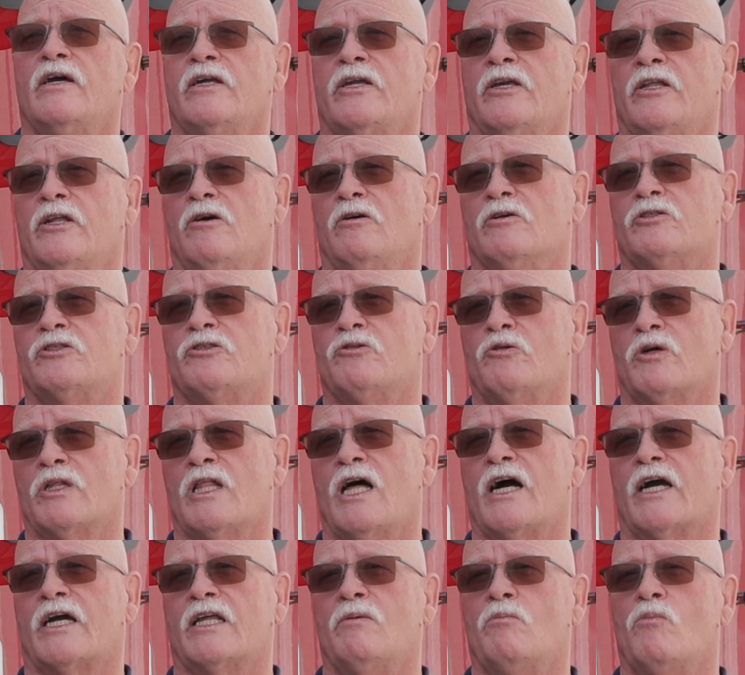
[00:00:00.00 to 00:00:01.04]
you know, it's 2
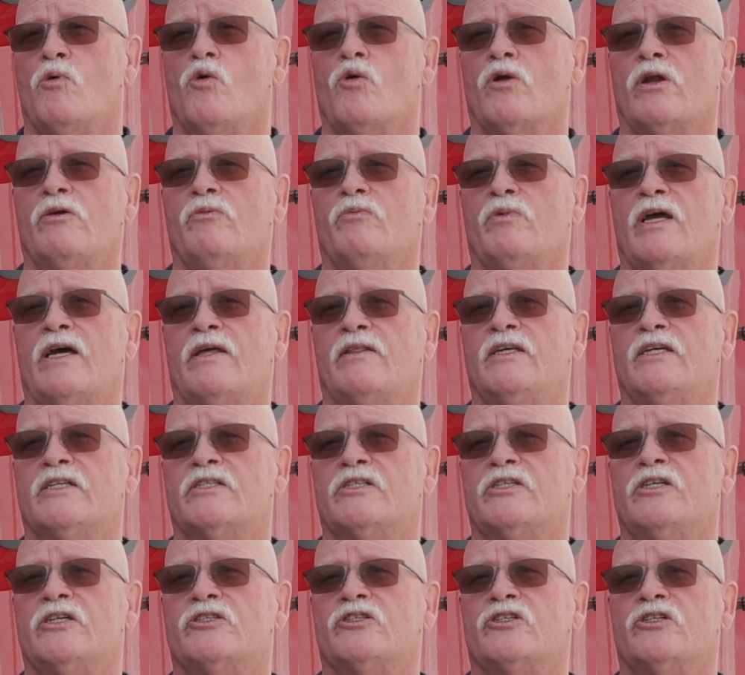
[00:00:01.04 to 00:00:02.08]
o'clock in the morning, we had
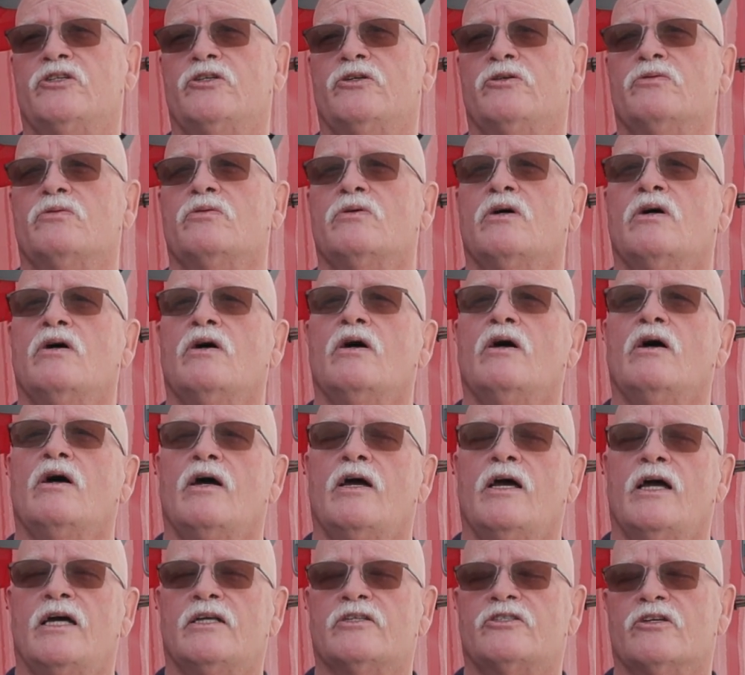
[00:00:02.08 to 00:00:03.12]
this issue,
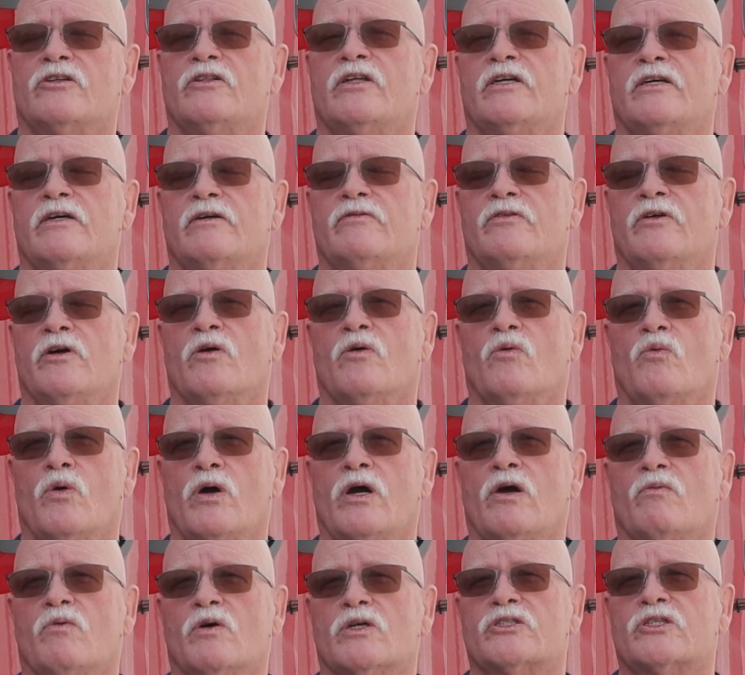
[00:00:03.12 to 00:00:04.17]
and so that they're
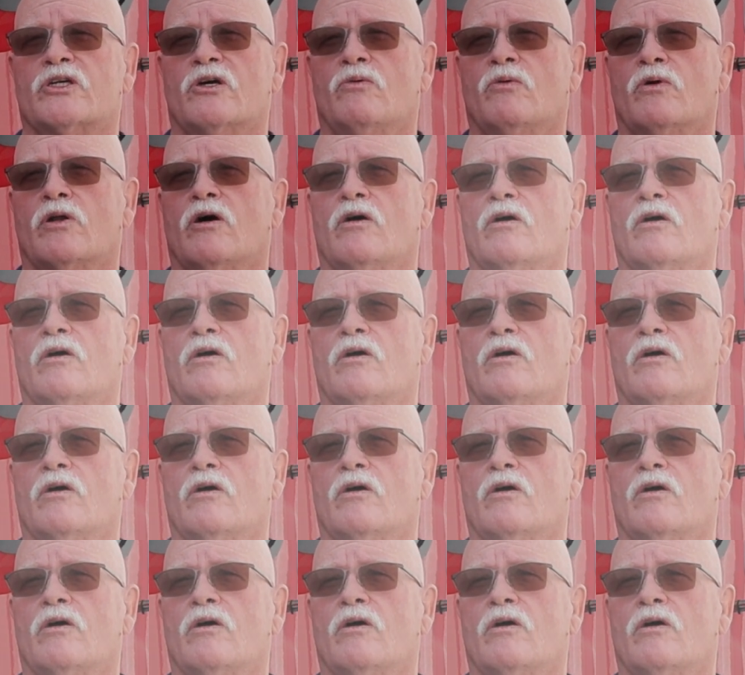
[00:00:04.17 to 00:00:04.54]
aware of what's going